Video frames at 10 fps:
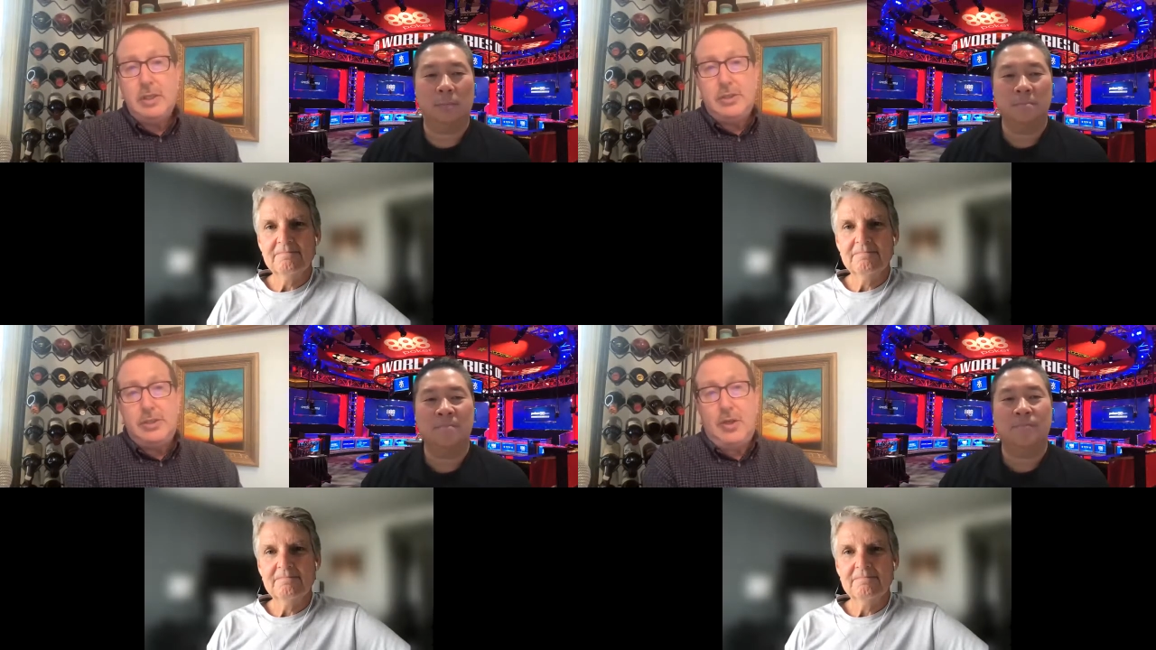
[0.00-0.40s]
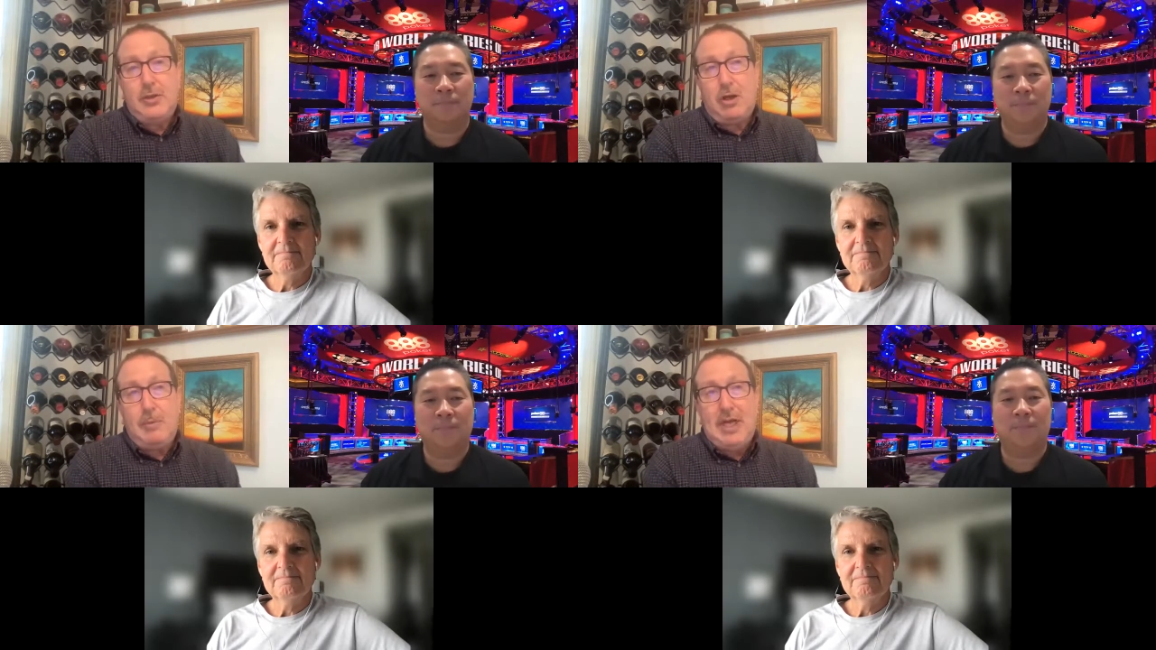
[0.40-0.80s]
Speaker 1: So I
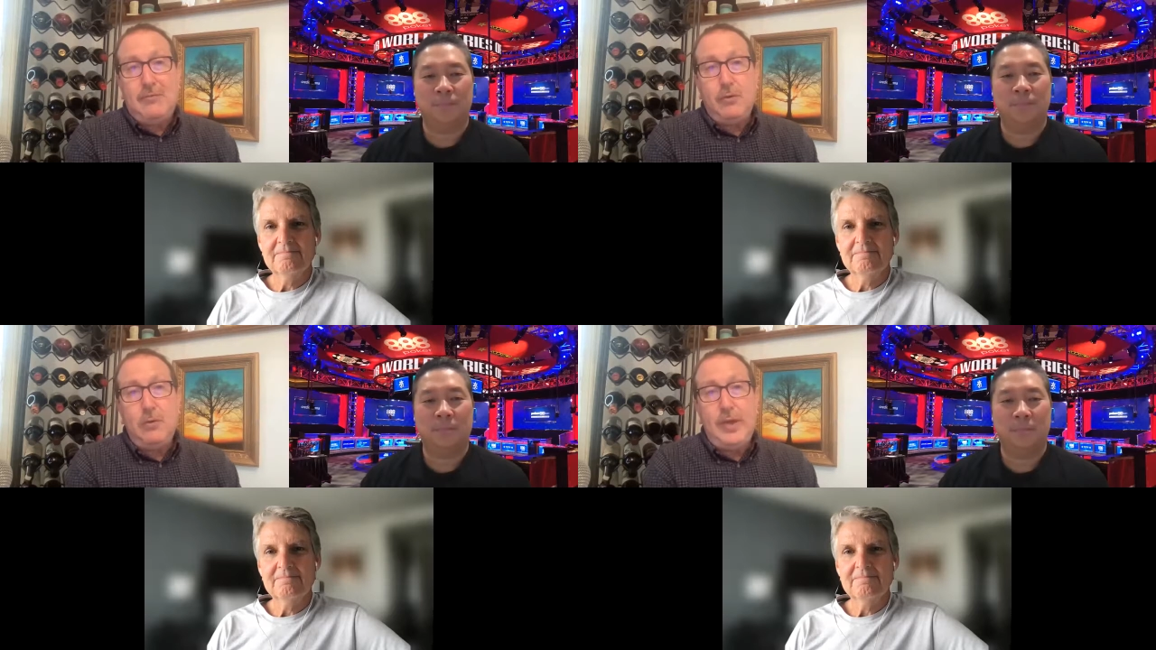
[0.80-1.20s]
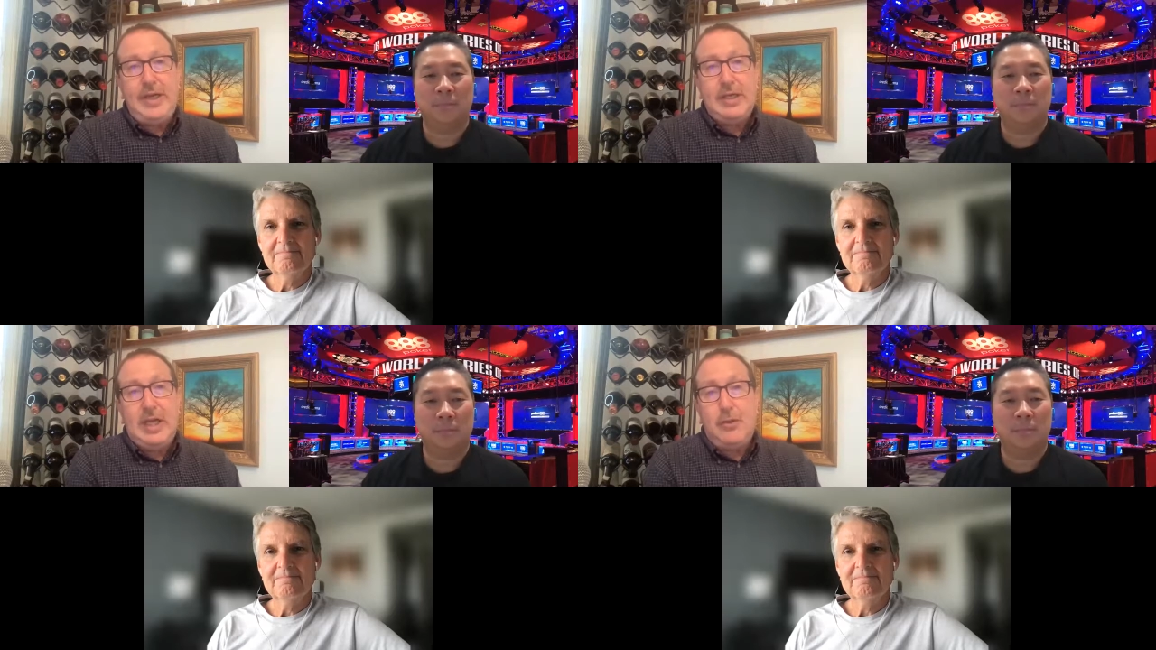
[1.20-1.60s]
thought about it for a
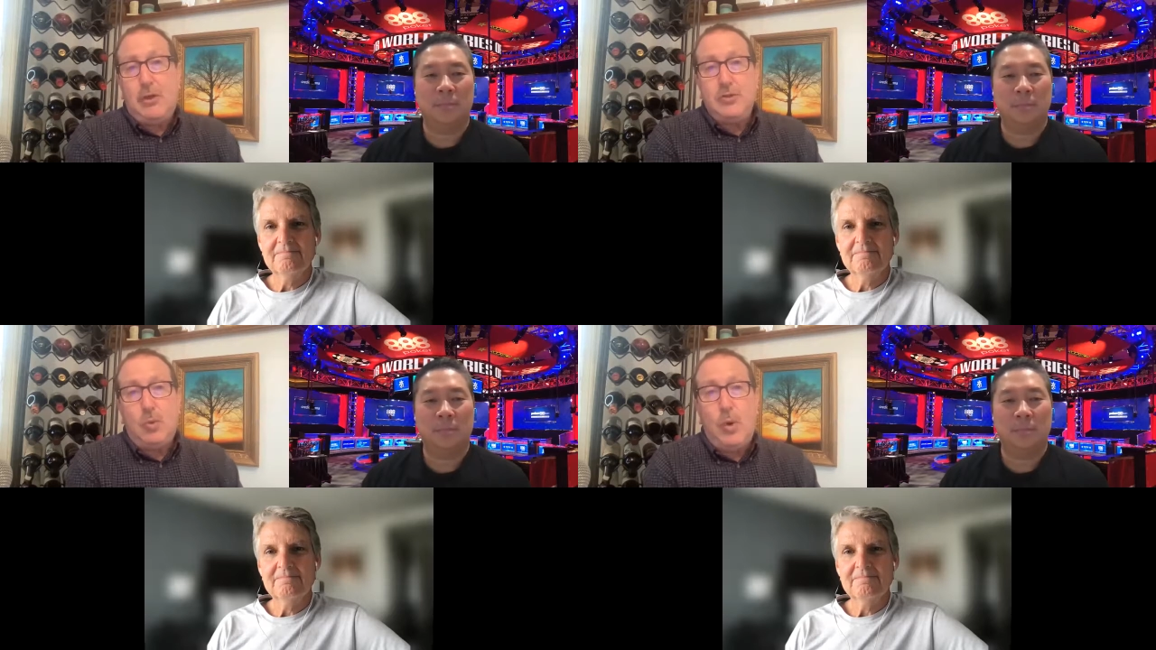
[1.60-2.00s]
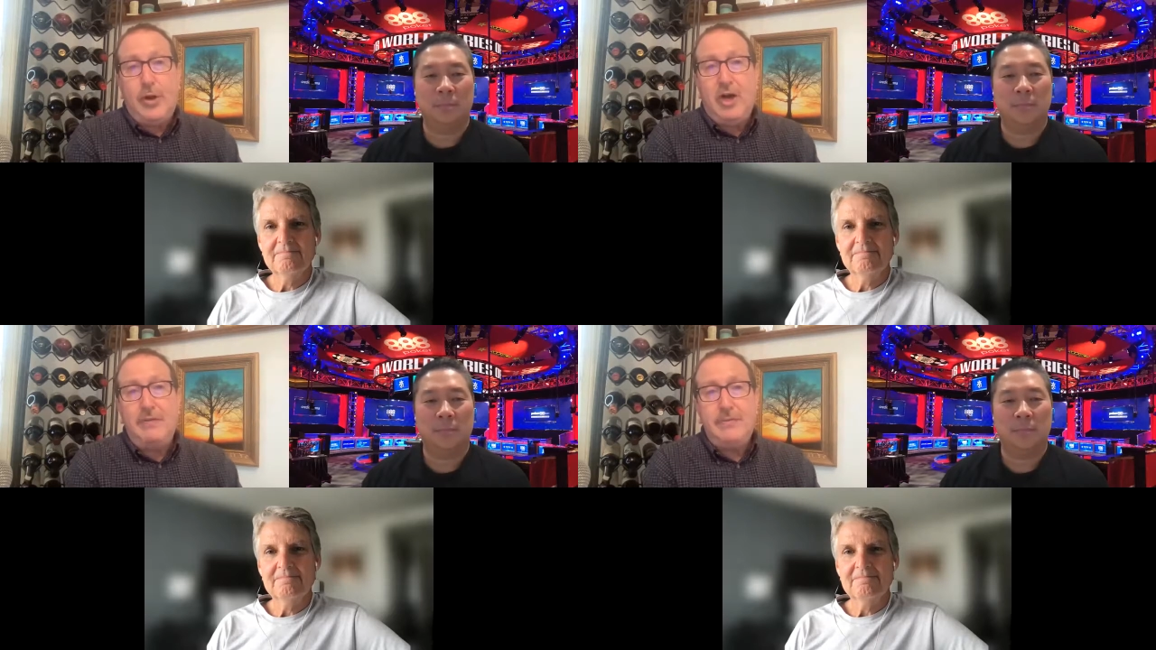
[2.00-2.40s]
week and I thought it was a
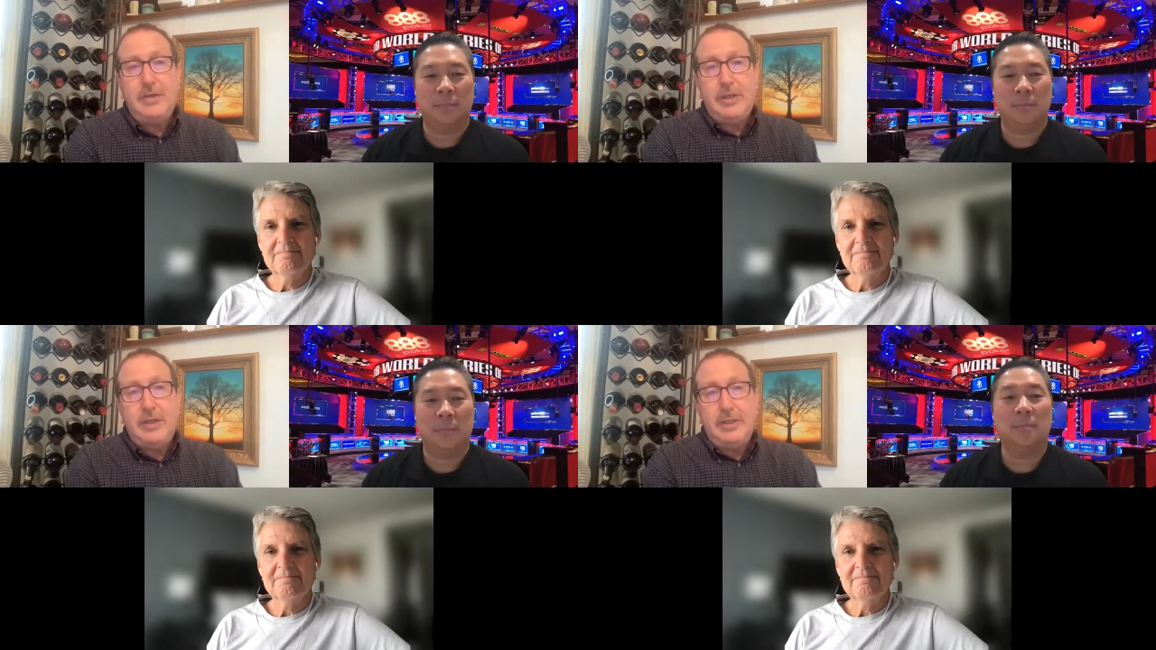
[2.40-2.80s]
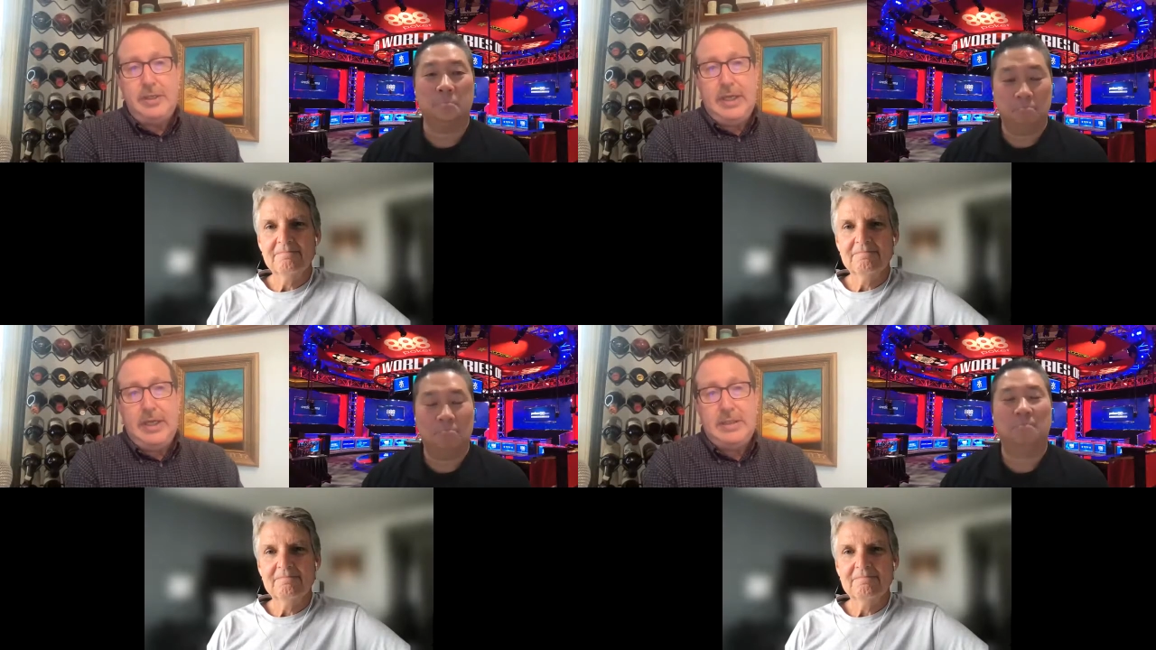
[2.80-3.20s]
one-off
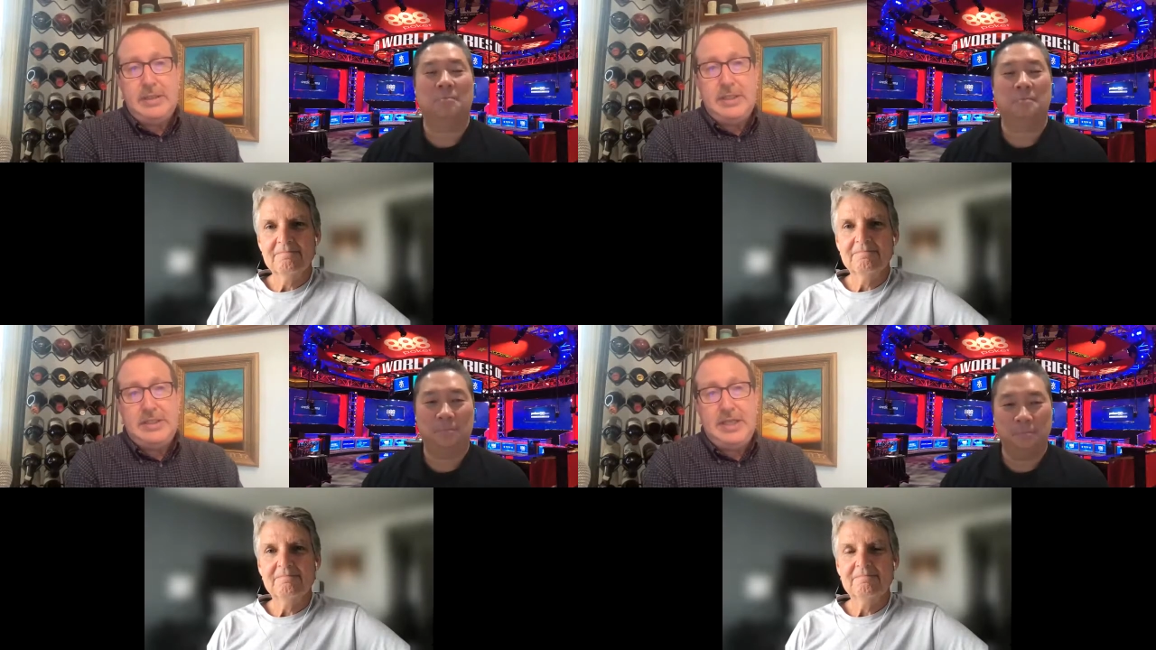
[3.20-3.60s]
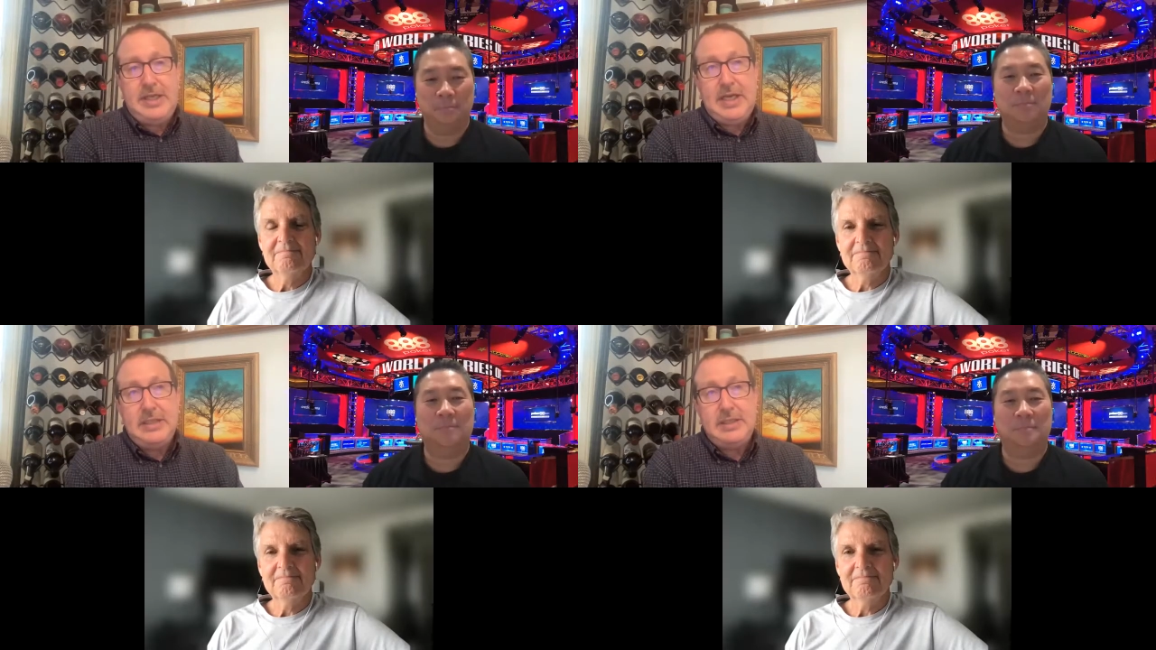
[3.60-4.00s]
and uh, I
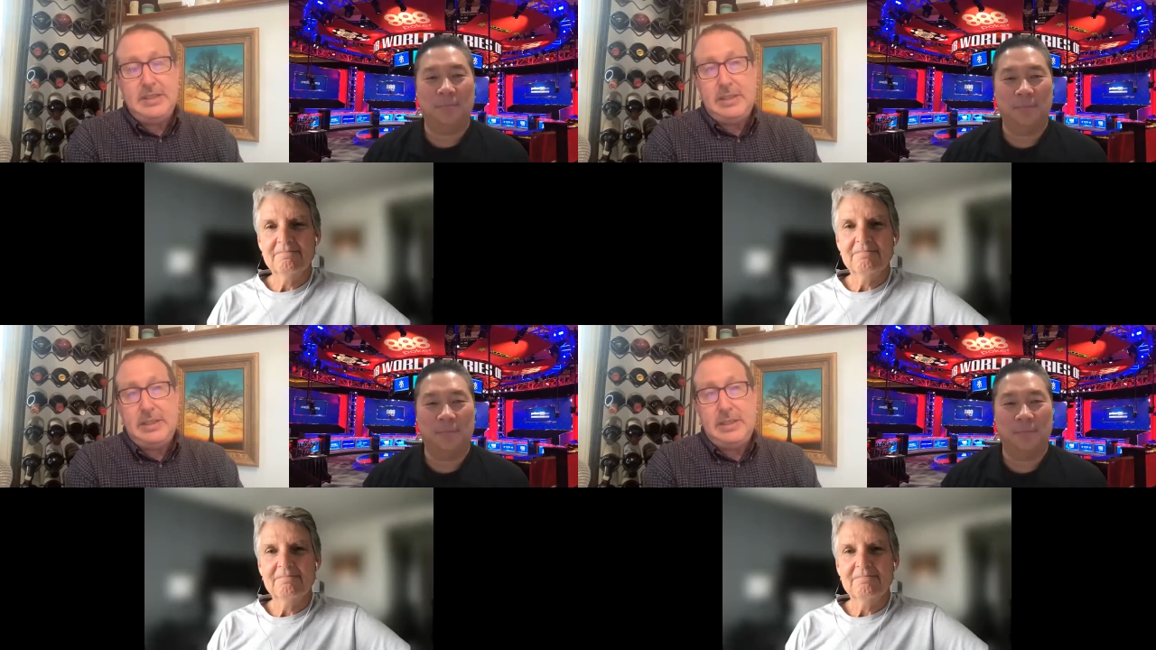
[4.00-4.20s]
said, yes. And